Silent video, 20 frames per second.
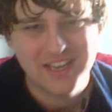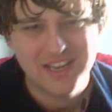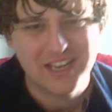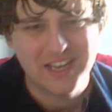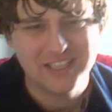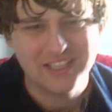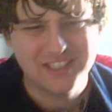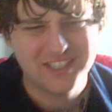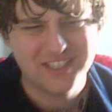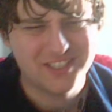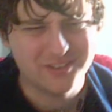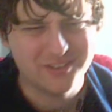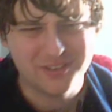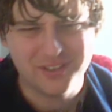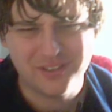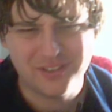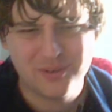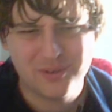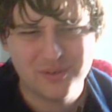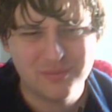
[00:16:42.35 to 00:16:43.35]
So
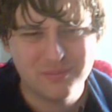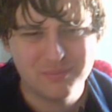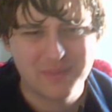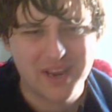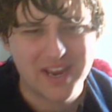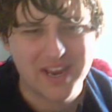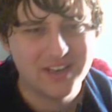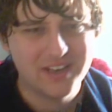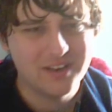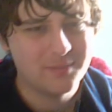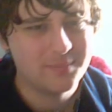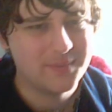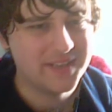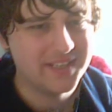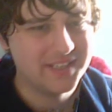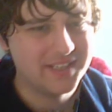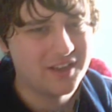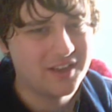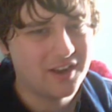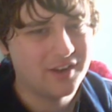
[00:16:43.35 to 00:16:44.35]
you end up in
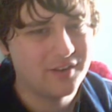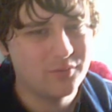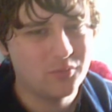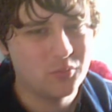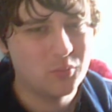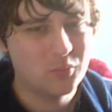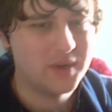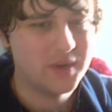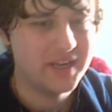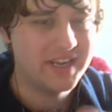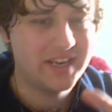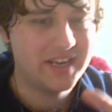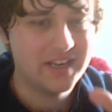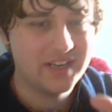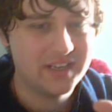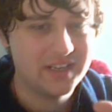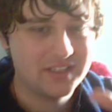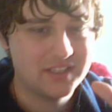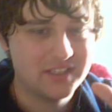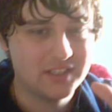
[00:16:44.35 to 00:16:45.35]
this kind of
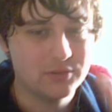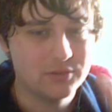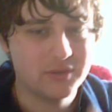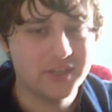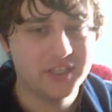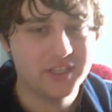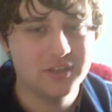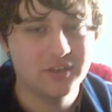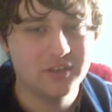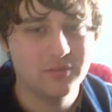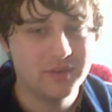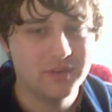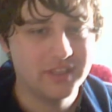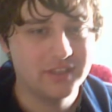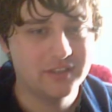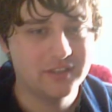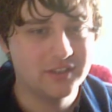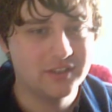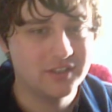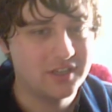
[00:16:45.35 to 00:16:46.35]
weird situation where you're
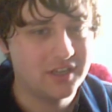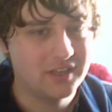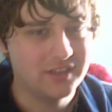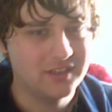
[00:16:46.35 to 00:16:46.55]
just like,